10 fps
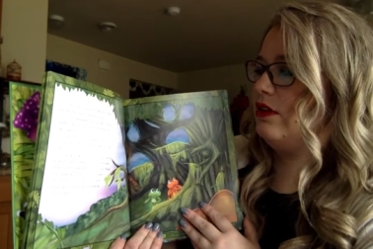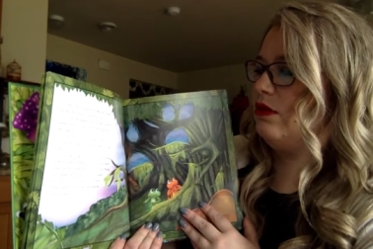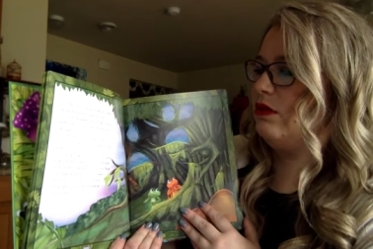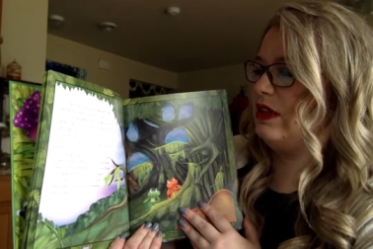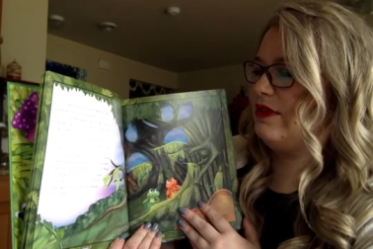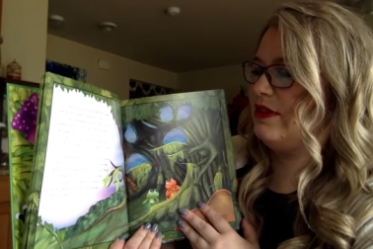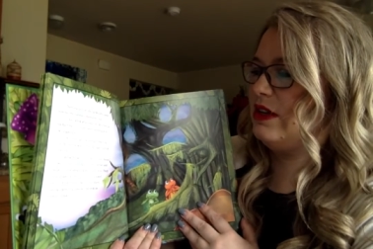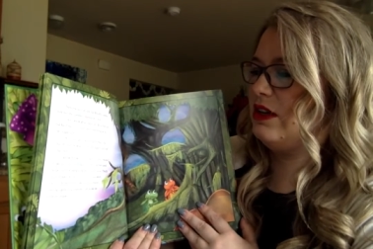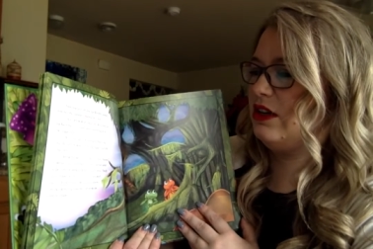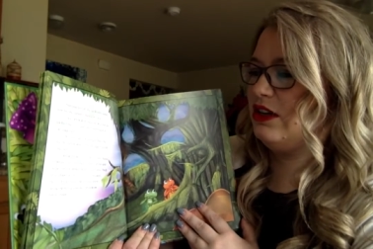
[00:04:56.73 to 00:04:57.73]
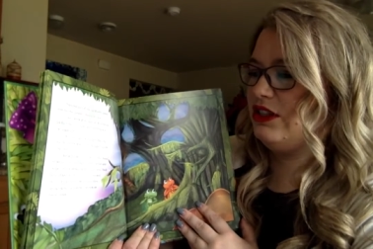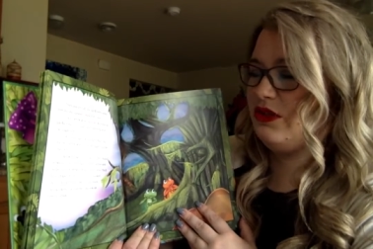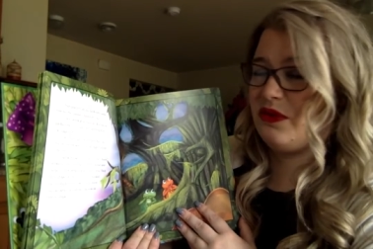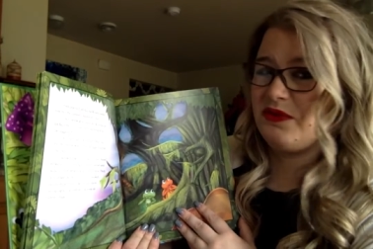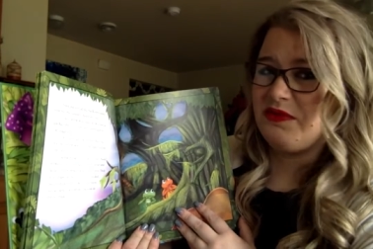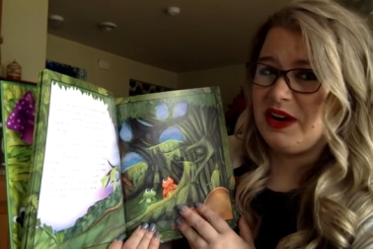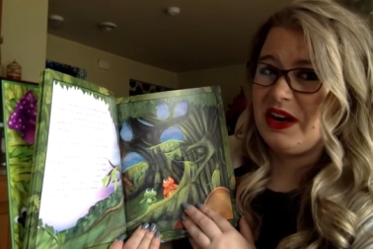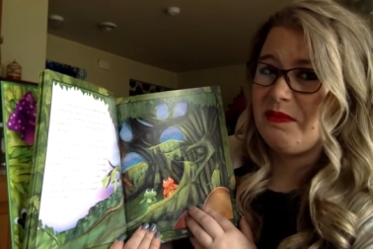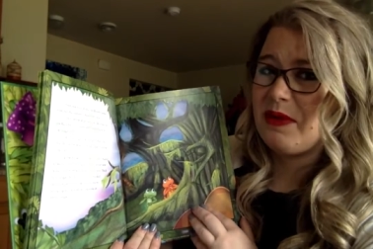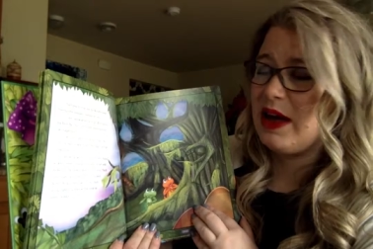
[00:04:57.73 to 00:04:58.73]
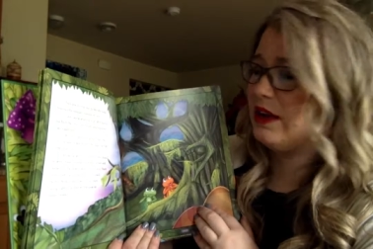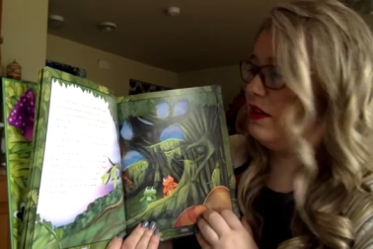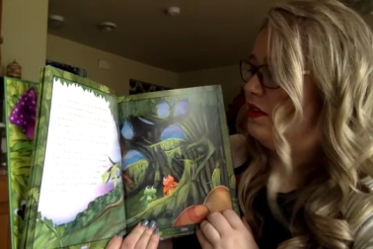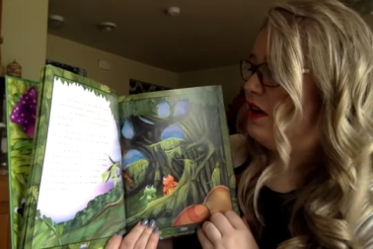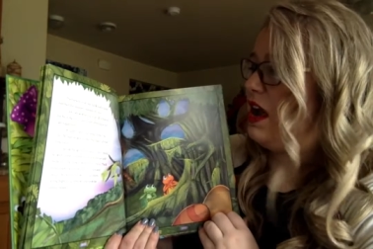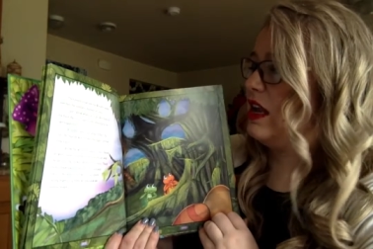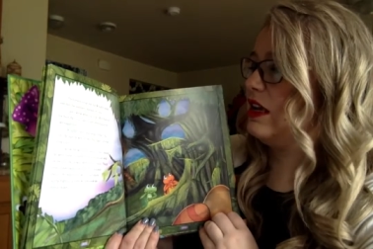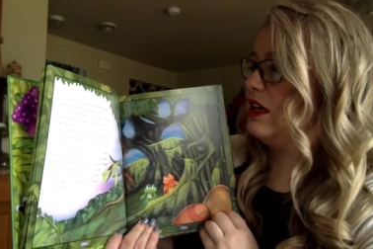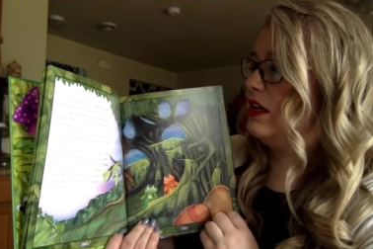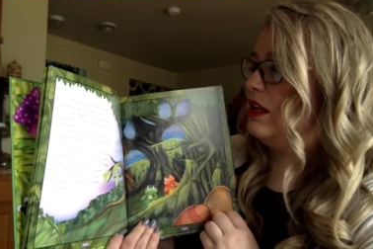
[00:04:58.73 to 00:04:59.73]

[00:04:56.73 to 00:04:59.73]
Oh, Leafin, aren't you afraid of Bach the Croc?